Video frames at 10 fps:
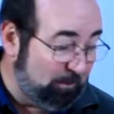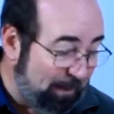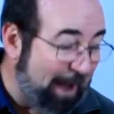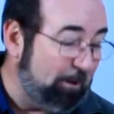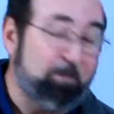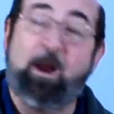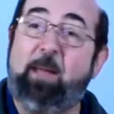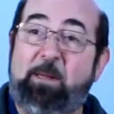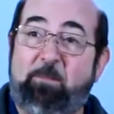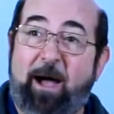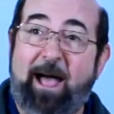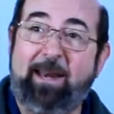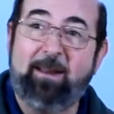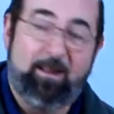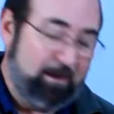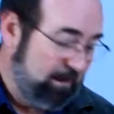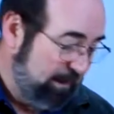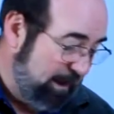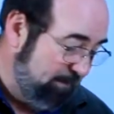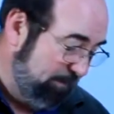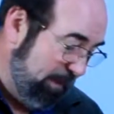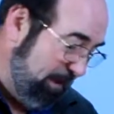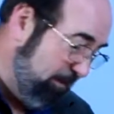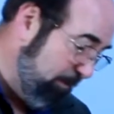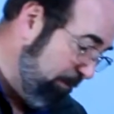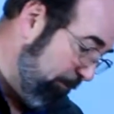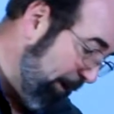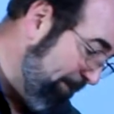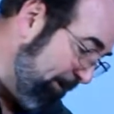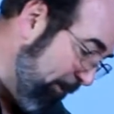without a priming pot. The priming